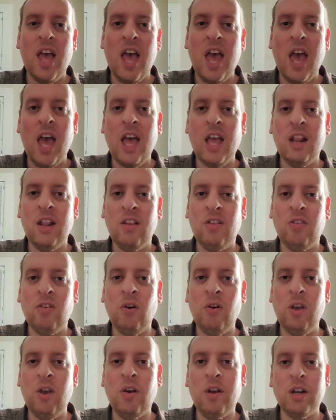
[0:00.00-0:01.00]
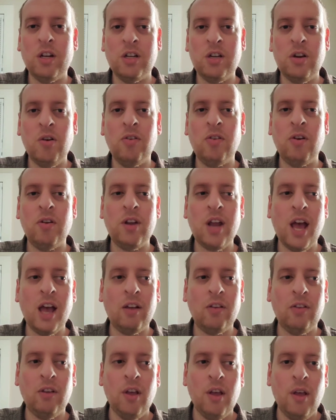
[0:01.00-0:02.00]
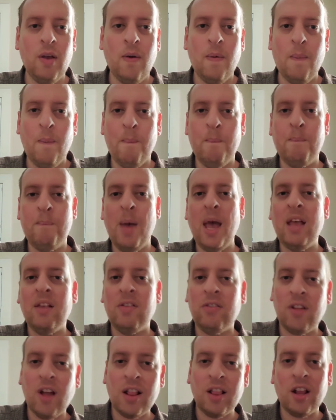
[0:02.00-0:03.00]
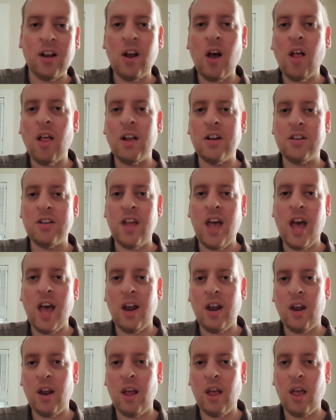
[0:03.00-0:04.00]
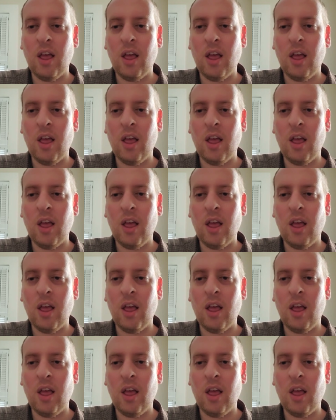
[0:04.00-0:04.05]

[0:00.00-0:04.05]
And so you can choose your decks based on the knowledge that,